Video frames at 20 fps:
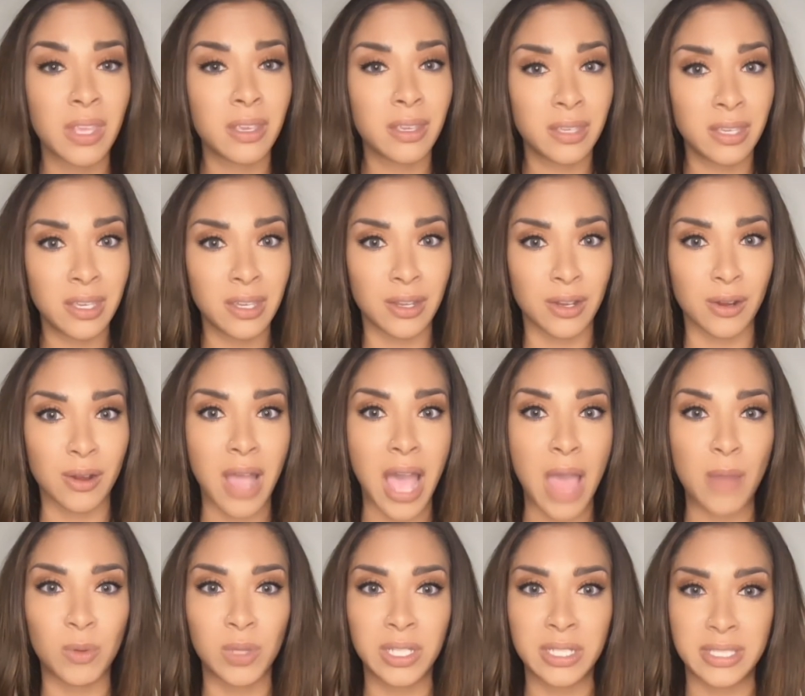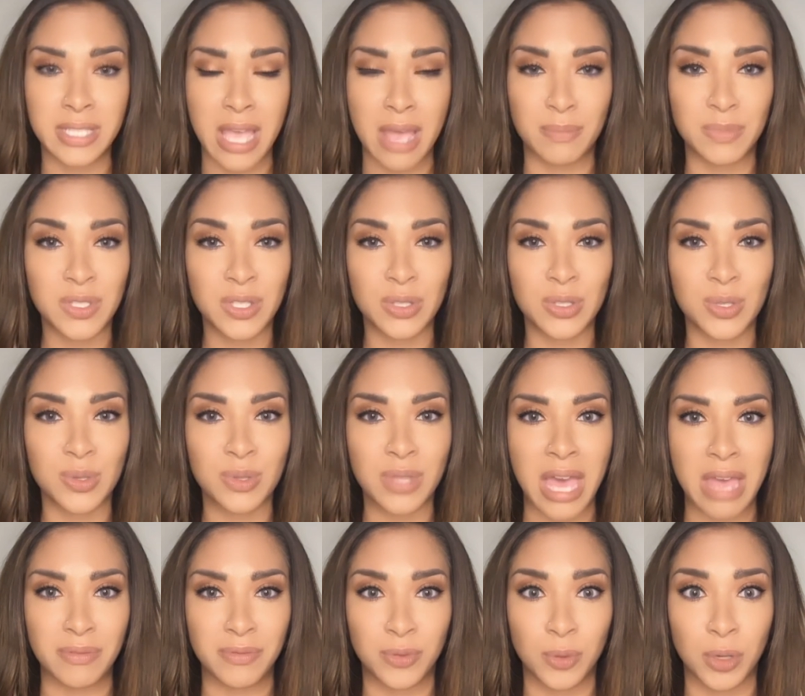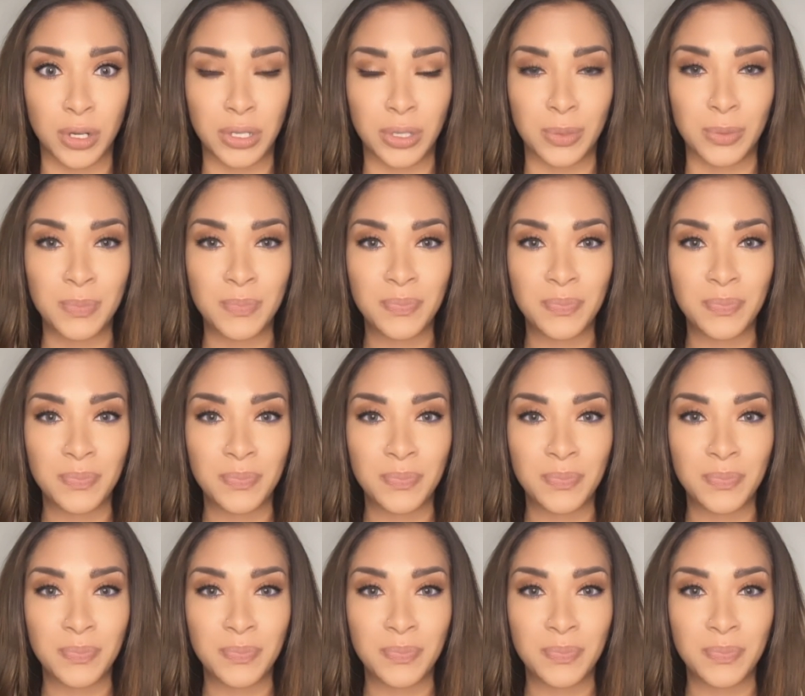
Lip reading: Here, I will attempt to do that for you.